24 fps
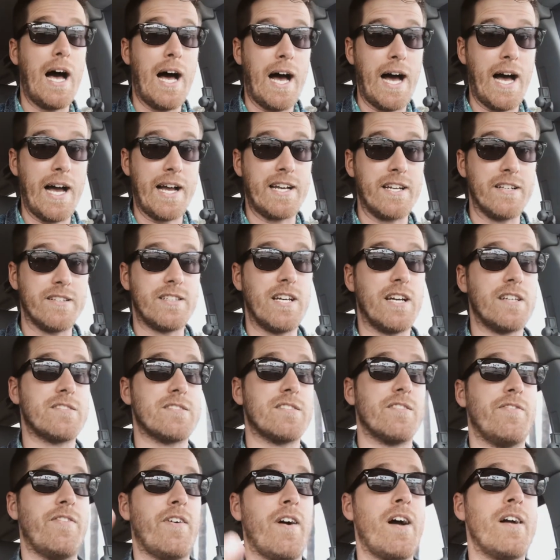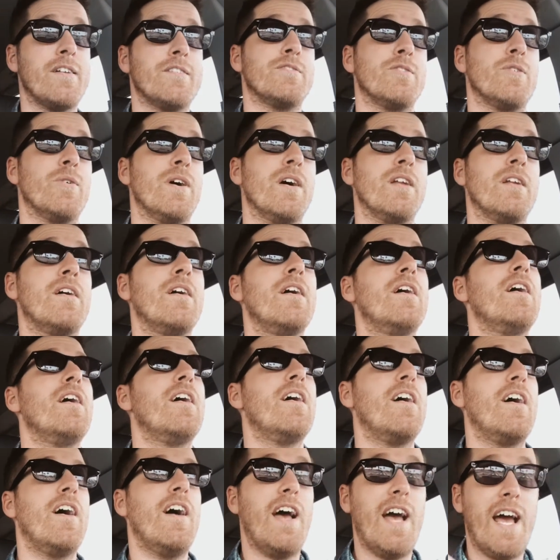I can testify to it.
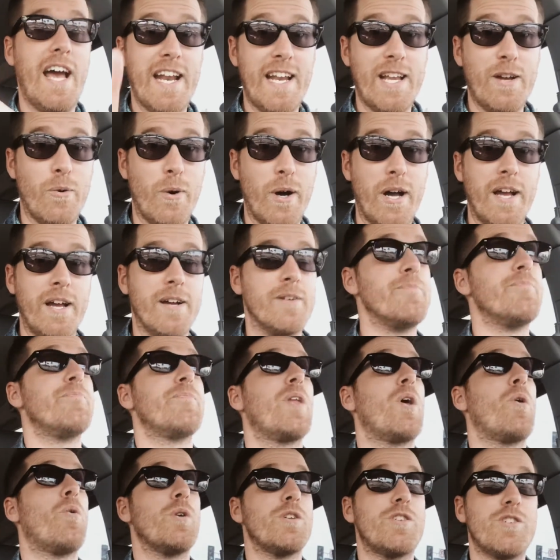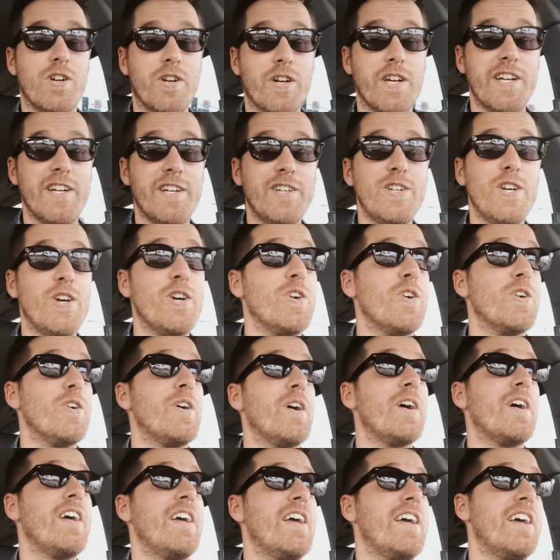Anyway, what you're going to do
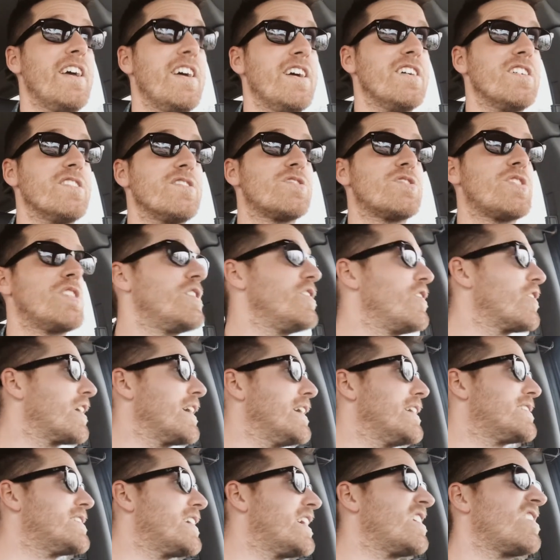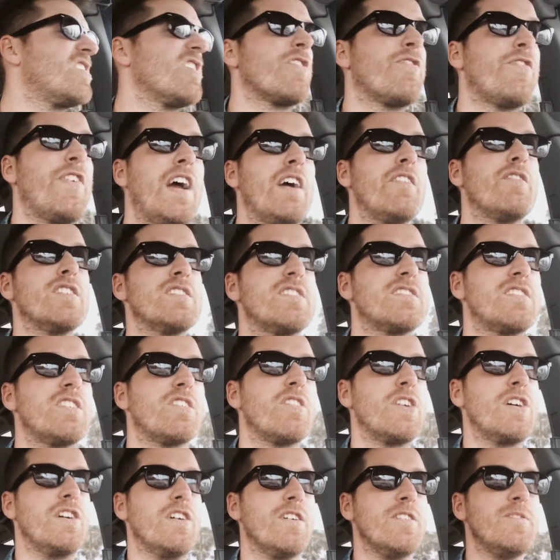is you're going to take your favorite
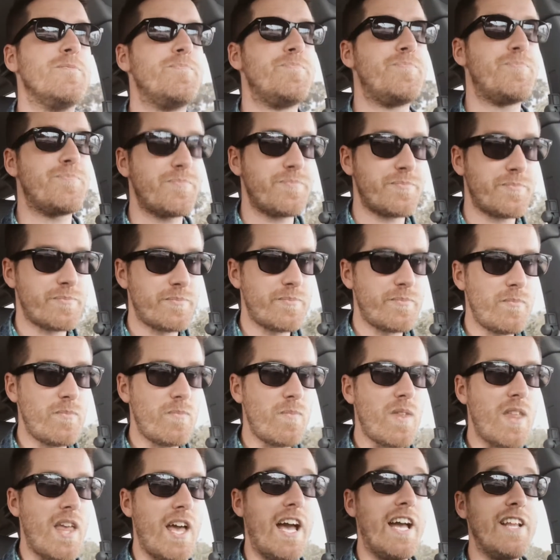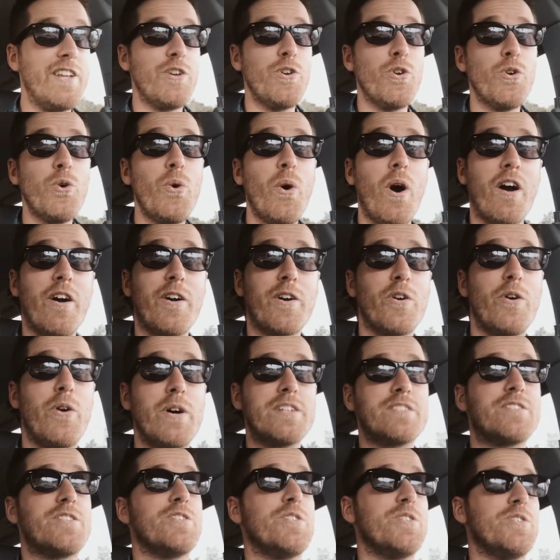cereal and you are
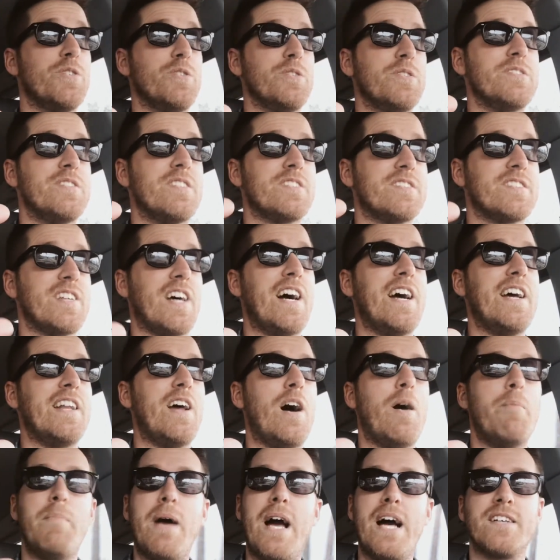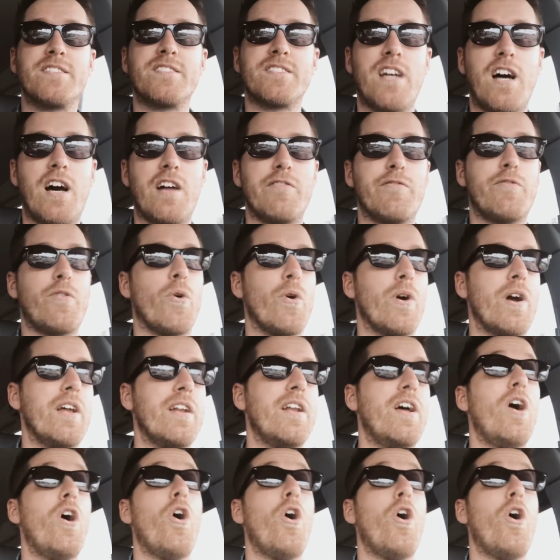going to design a mascot for it,